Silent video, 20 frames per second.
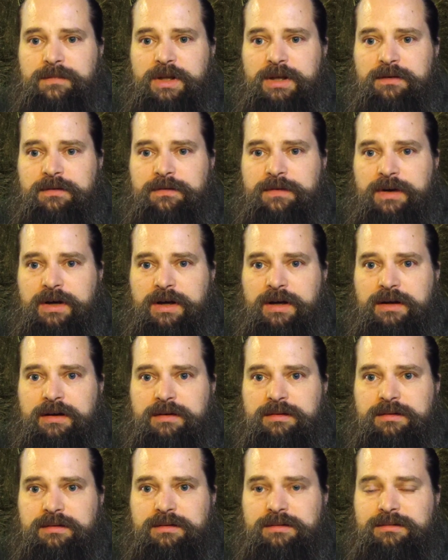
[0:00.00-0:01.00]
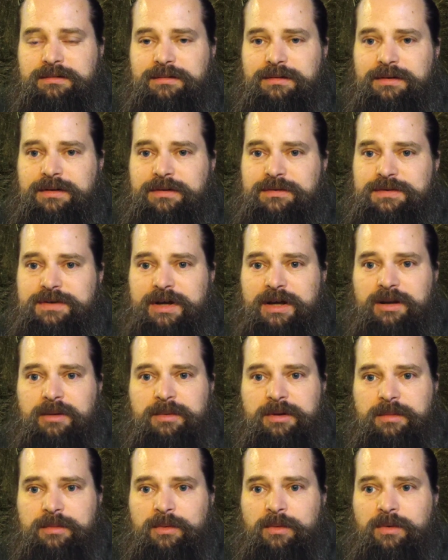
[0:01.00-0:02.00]
If those kind
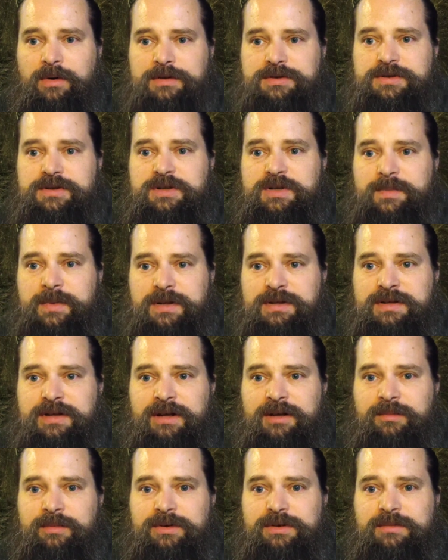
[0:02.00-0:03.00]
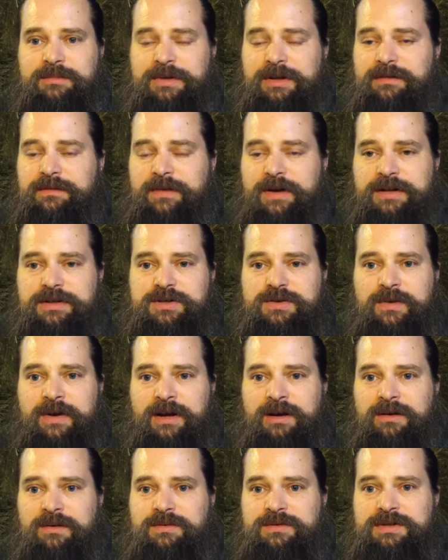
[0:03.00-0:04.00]
of people want you to spend time with them, they invite you
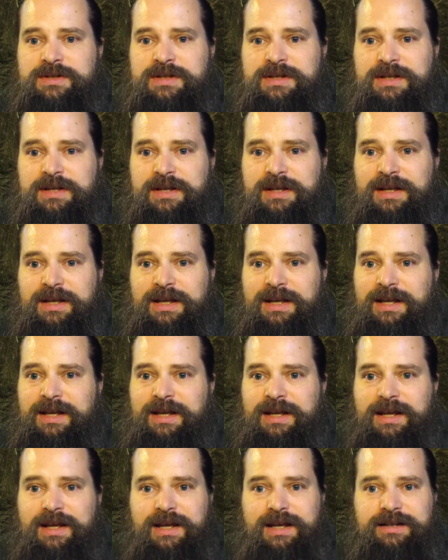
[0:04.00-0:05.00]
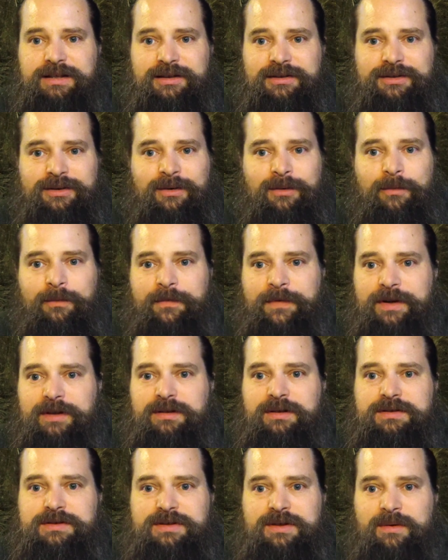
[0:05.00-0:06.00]
out, and you don't
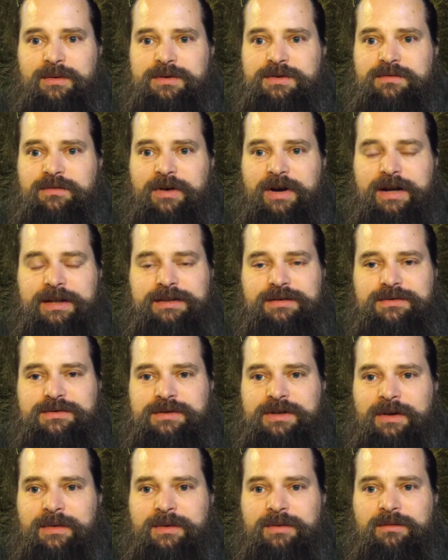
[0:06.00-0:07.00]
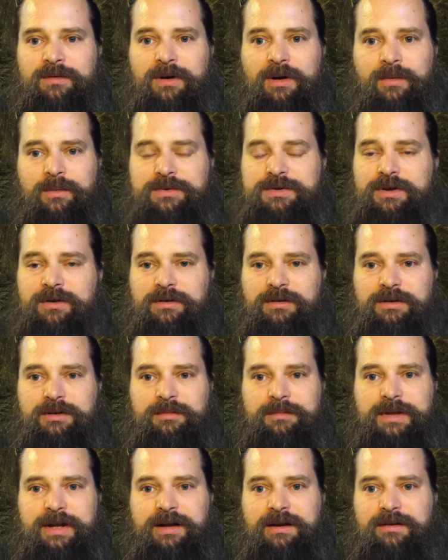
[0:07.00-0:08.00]
feel as though it's right, there's nothing wrong with turning
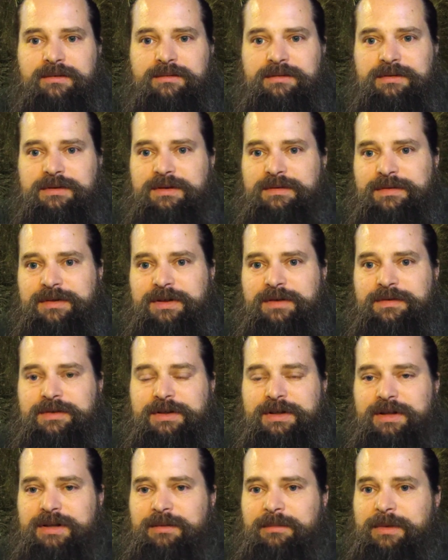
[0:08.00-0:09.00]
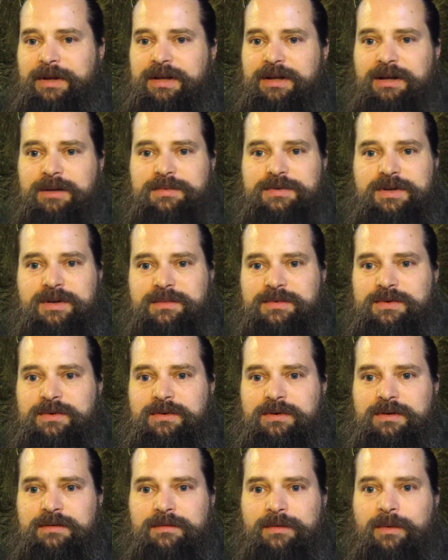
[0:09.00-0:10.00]
them down. Even if you need to make up some
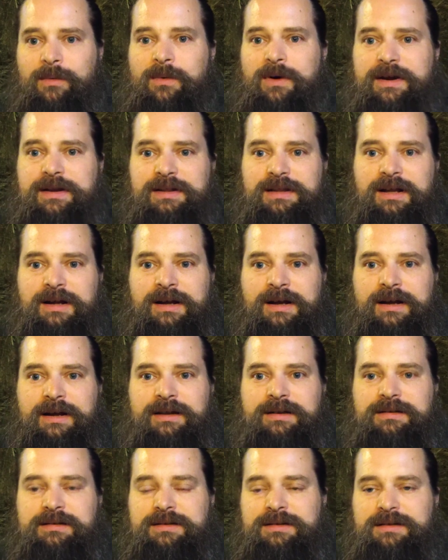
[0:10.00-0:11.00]
sort of a white lie.